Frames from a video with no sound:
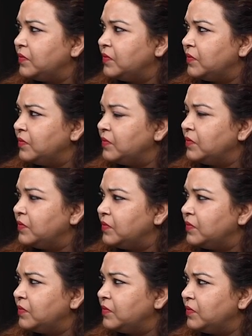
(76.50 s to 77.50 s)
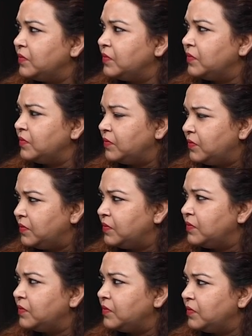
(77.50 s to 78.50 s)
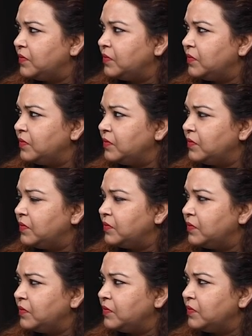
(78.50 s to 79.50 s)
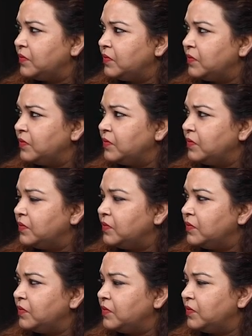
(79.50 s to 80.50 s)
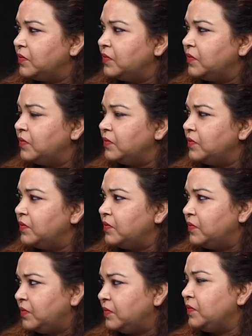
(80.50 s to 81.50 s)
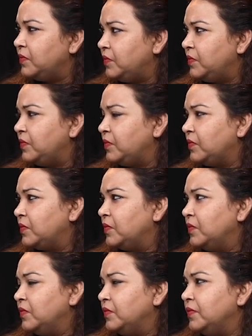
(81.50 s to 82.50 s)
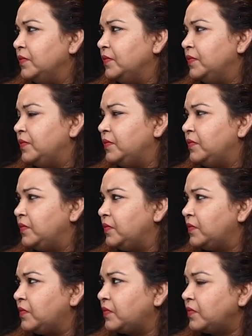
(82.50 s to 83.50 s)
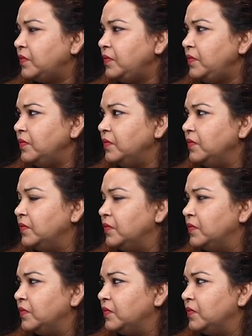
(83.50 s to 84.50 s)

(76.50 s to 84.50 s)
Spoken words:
(not speaking)